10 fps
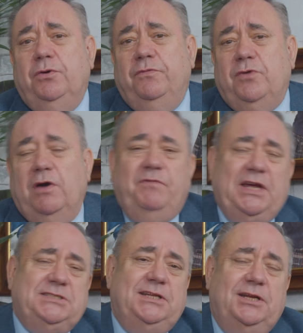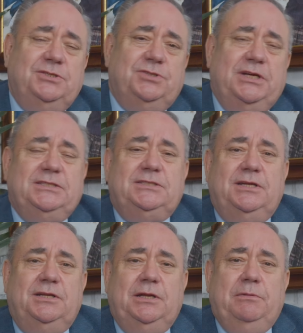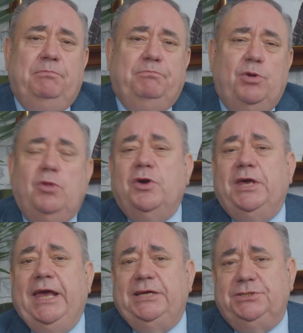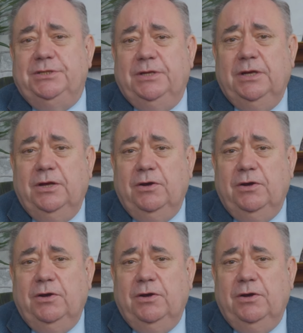who've got a vested interest in the prolongation